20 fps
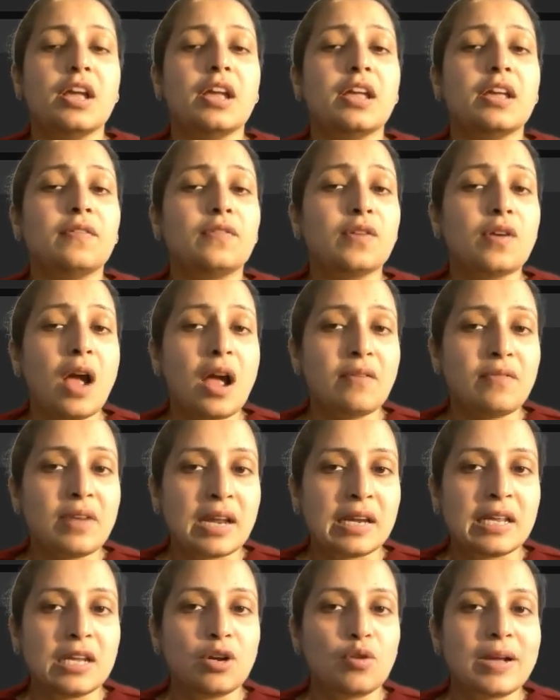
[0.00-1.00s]
If you have
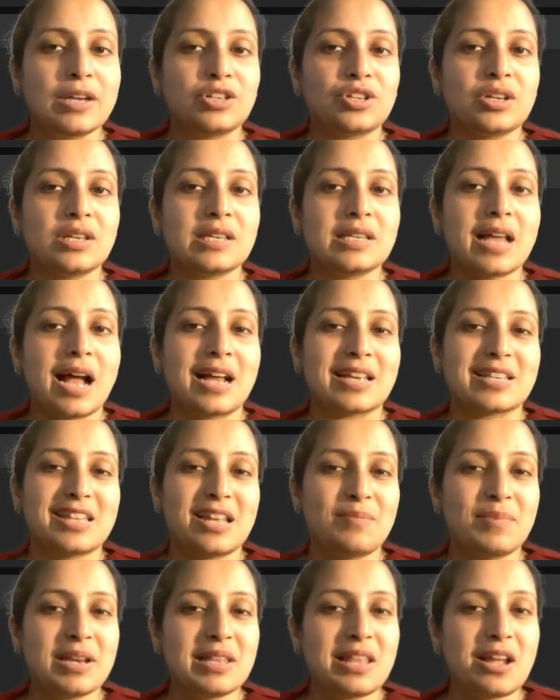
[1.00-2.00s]
any questions, ask
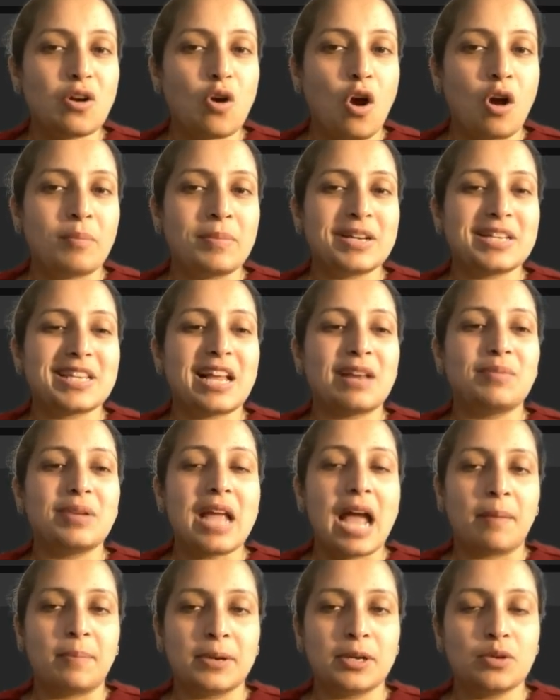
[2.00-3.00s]
them in the comments. I'll be
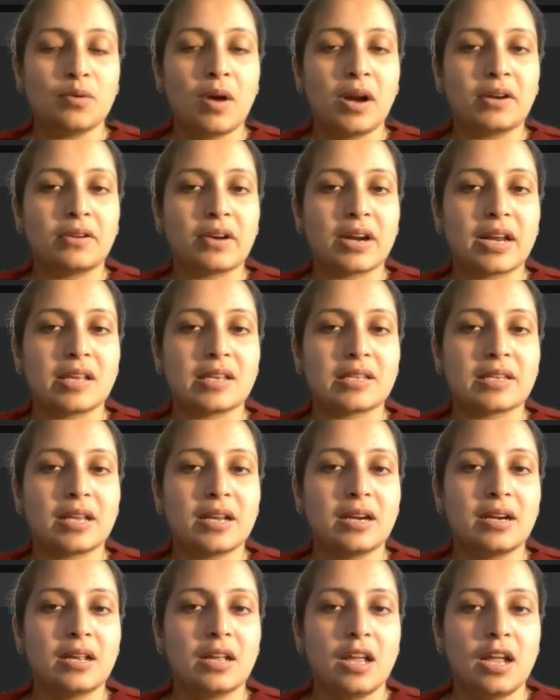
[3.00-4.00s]
happy to address
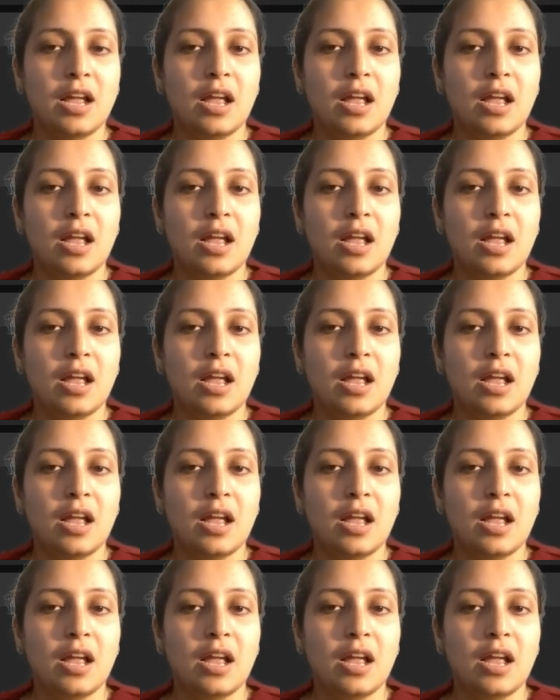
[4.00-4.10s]
it.